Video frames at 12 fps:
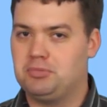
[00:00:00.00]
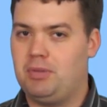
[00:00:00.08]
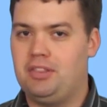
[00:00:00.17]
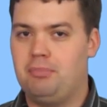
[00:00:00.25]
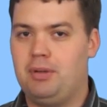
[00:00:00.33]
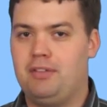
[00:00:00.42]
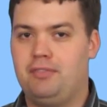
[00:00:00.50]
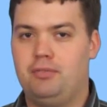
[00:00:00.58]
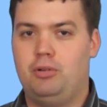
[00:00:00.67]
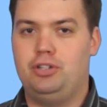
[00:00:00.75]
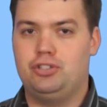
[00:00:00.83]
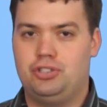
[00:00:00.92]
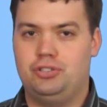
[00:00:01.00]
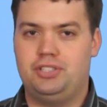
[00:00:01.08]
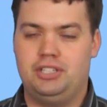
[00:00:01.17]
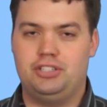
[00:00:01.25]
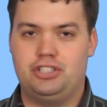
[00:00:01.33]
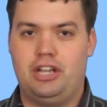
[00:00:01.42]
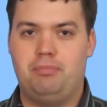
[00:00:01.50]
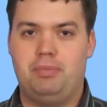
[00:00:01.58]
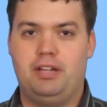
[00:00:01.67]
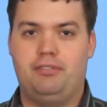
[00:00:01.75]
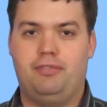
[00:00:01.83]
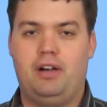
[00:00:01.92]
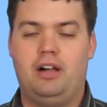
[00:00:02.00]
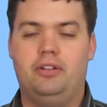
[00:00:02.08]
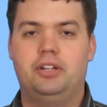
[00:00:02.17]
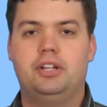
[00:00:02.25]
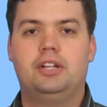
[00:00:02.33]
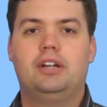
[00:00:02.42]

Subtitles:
by the buffer when you're shooting a JPEG file.